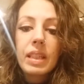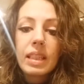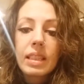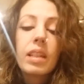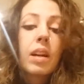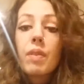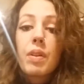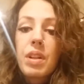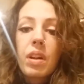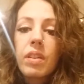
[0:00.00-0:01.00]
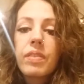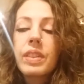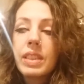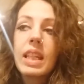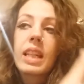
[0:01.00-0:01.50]
And I wrote it off
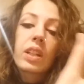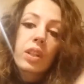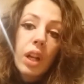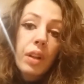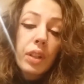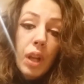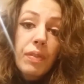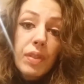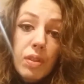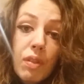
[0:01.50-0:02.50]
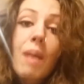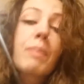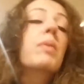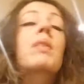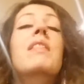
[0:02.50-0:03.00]
until it could go for
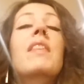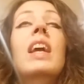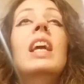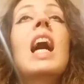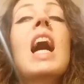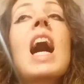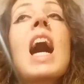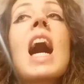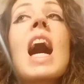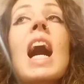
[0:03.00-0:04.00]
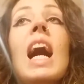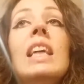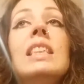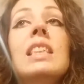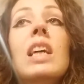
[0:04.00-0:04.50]
scrap or anything.
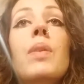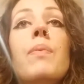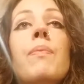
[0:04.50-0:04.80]
And